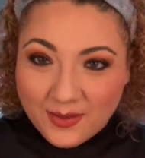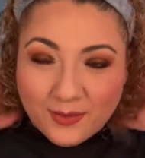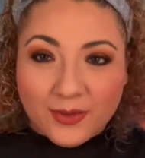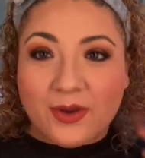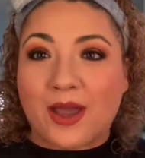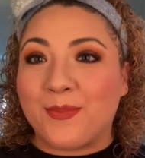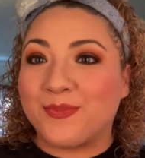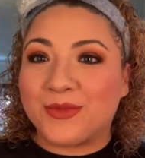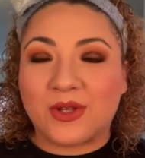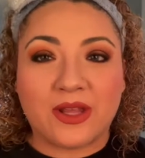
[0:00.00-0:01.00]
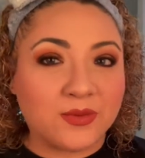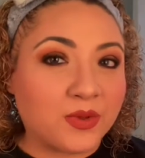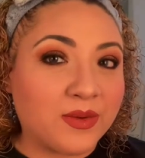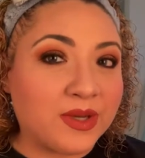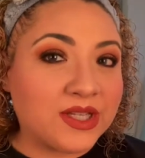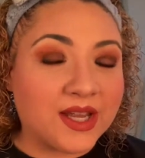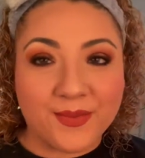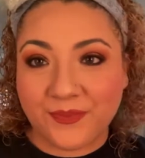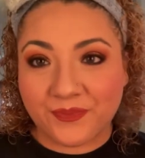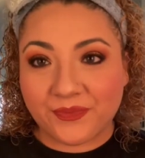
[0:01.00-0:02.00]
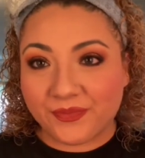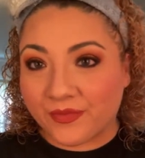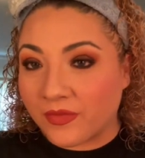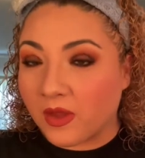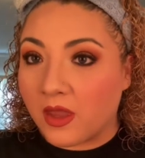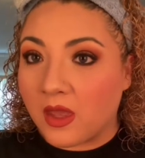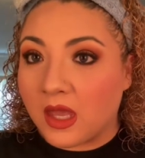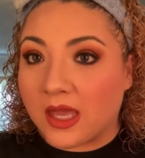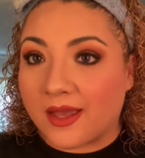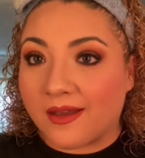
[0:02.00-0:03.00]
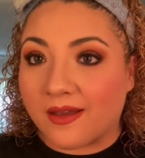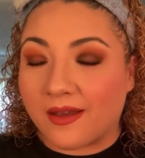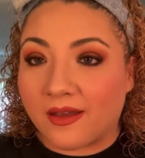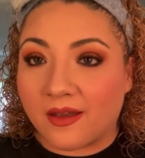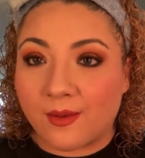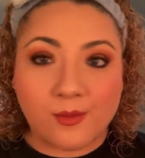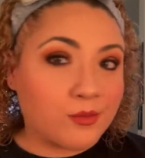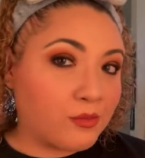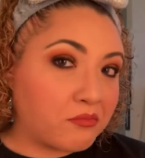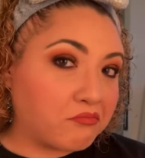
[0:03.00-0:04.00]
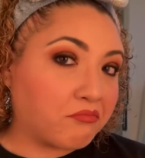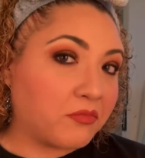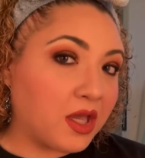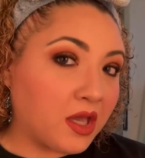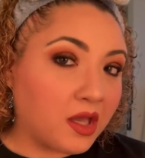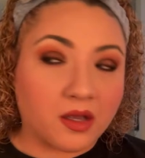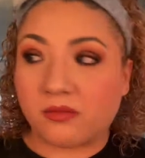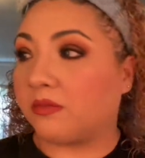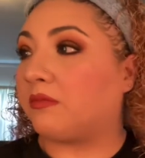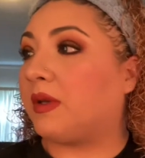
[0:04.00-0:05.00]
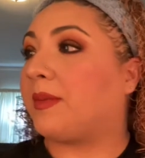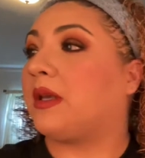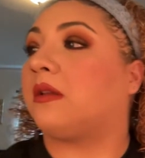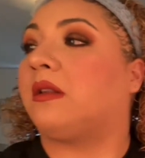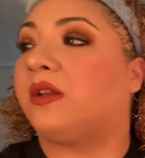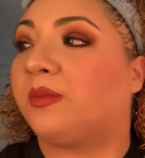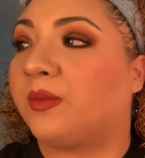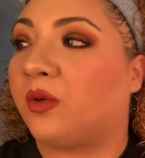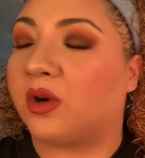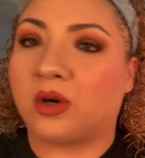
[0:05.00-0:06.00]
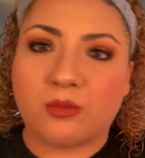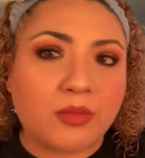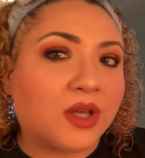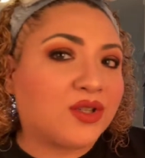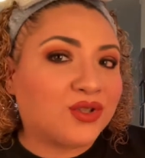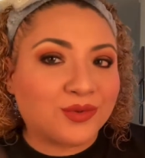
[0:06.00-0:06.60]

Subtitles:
okay, so that's pretty much it. Yeah, maybe a little bit more blush.